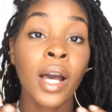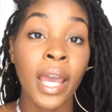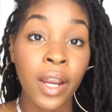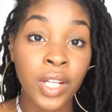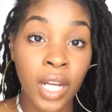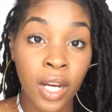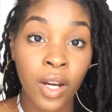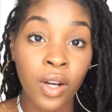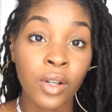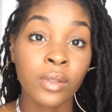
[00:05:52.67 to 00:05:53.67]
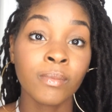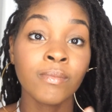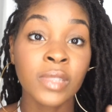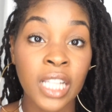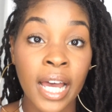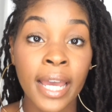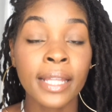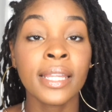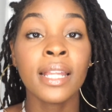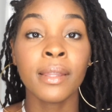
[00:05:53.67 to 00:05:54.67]
hair care
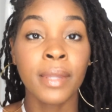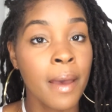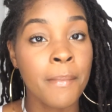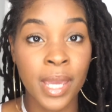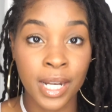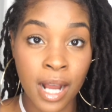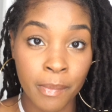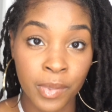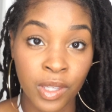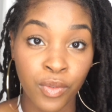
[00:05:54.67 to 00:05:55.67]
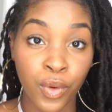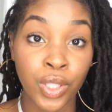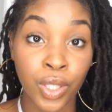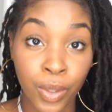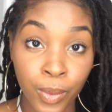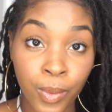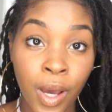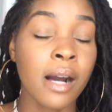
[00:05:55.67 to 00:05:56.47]
line, then that may not be for you.